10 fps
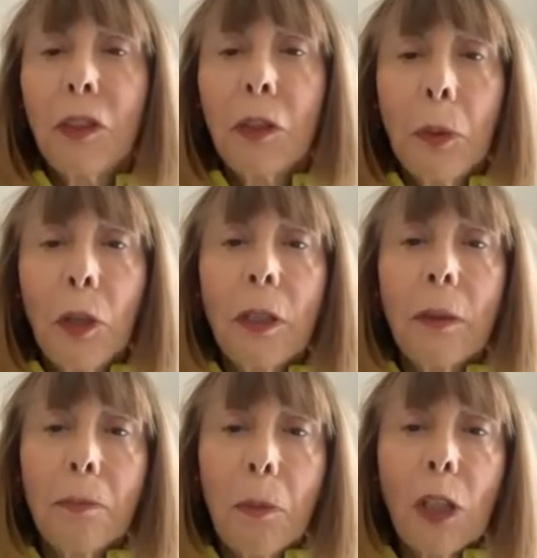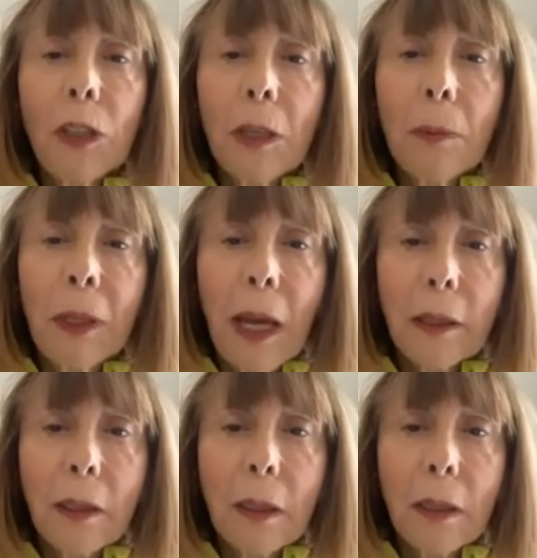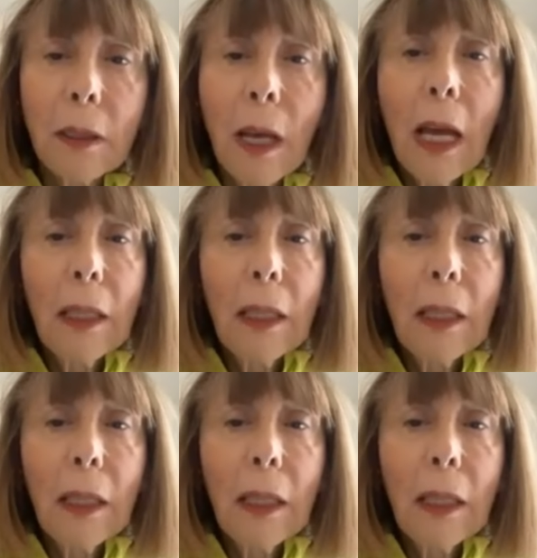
to put multiplexes.